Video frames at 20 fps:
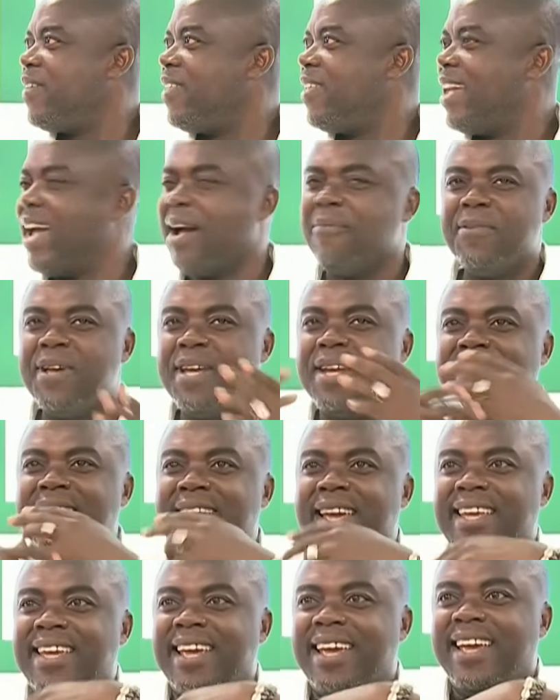
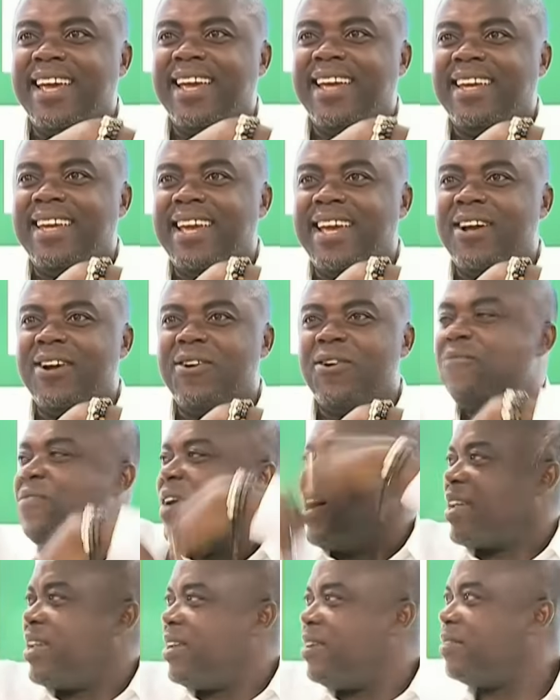
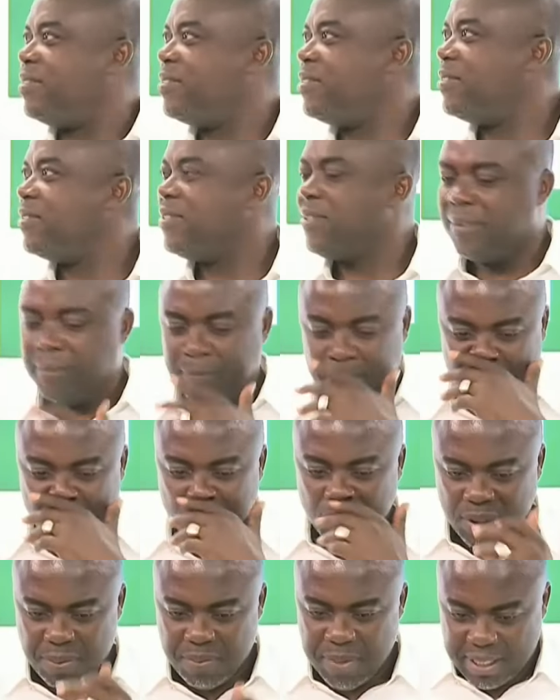Overkill.
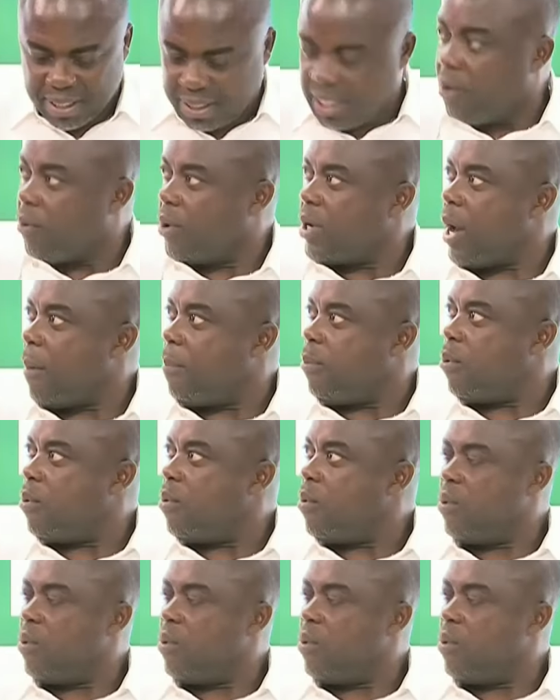To me, stay on Napo.